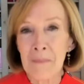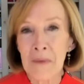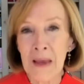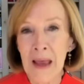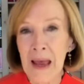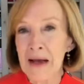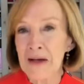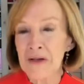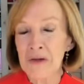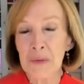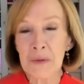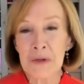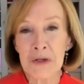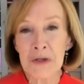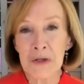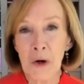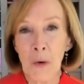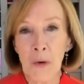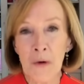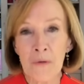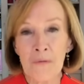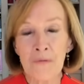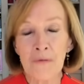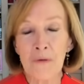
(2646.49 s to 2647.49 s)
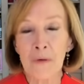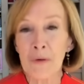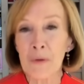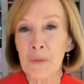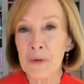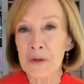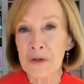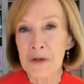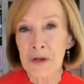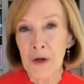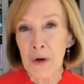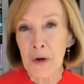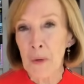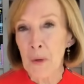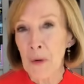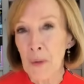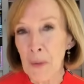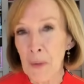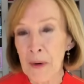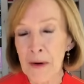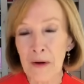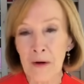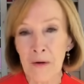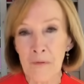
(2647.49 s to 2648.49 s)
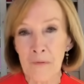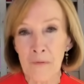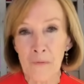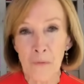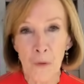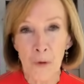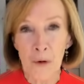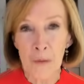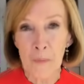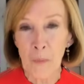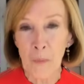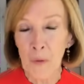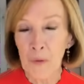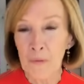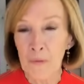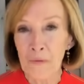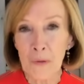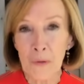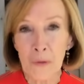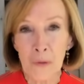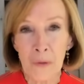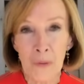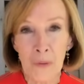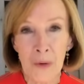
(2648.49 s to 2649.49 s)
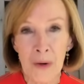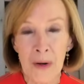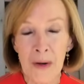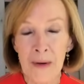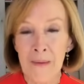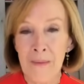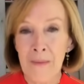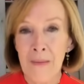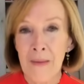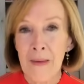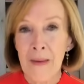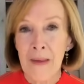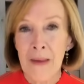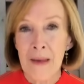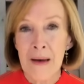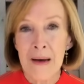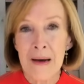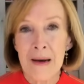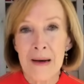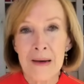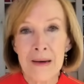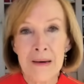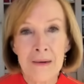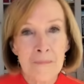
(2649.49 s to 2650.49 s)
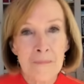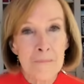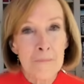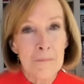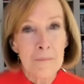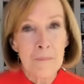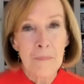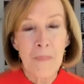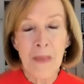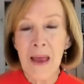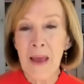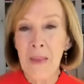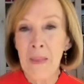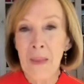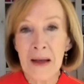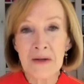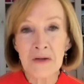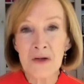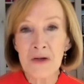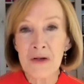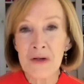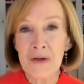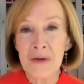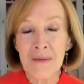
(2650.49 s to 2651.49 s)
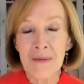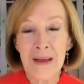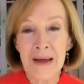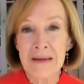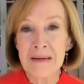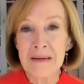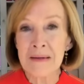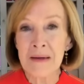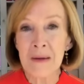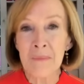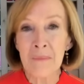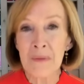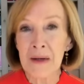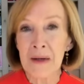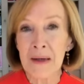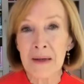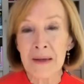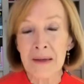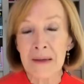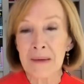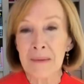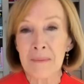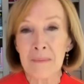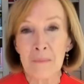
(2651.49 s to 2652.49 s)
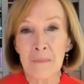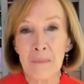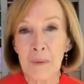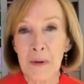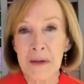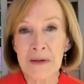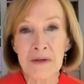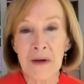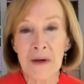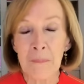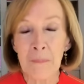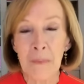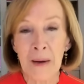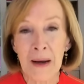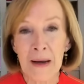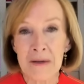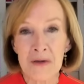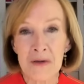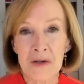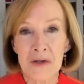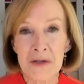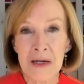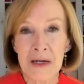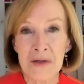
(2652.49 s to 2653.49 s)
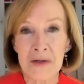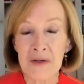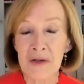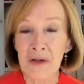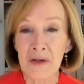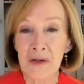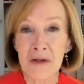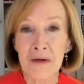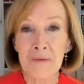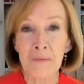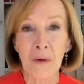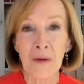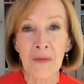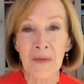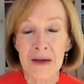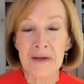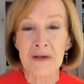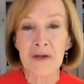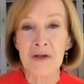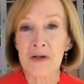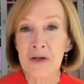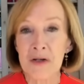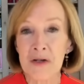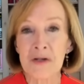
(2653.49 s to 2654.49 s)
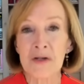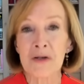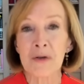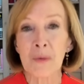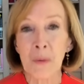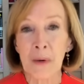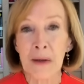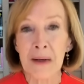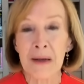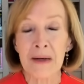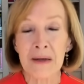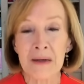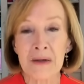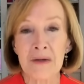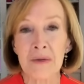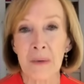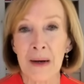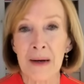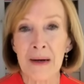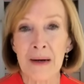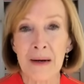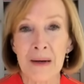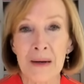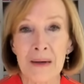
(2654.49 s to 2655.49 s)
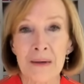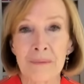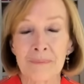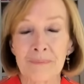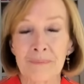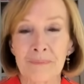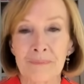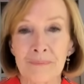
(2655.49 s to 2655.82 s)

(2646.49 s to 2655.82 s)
Gas was lower, food was lower. We could afford more food. And that's something President Biden just has to live with. That's just the way it is right now.